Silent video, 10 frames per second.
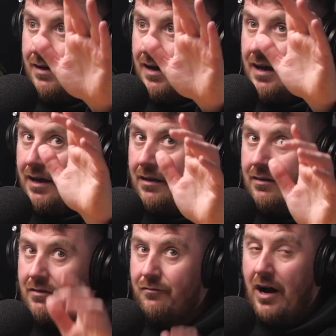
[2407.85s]
and then
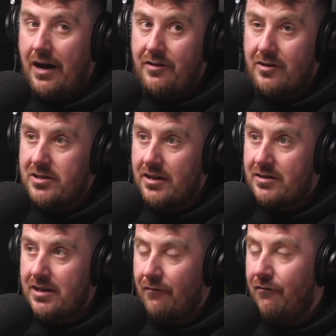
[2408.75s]
5 years later it's like,